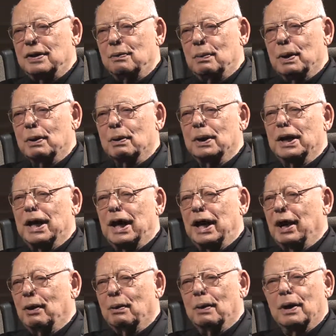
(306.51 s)
We were in
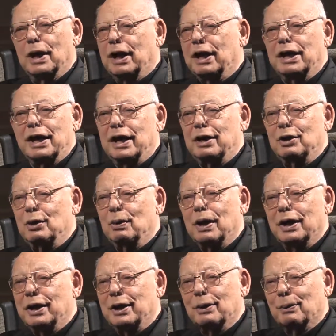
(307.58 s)
Iowa. I had no
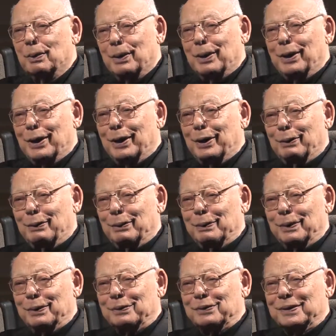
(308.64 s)
idea where Iowa
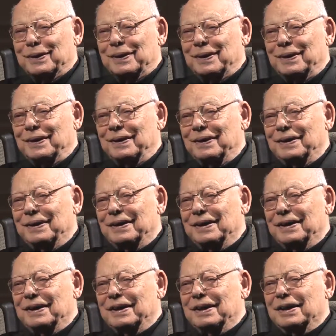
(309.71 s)
was.
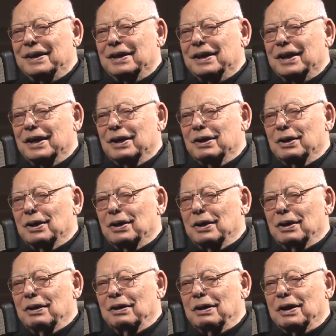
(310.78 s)
And
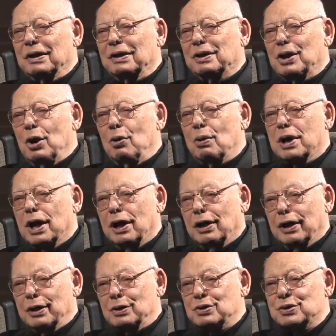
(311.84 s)
Coe
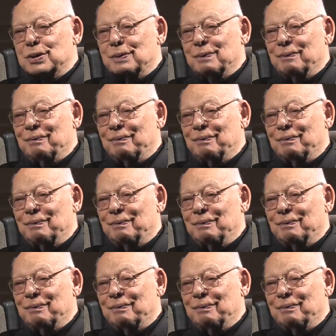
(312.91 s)
College.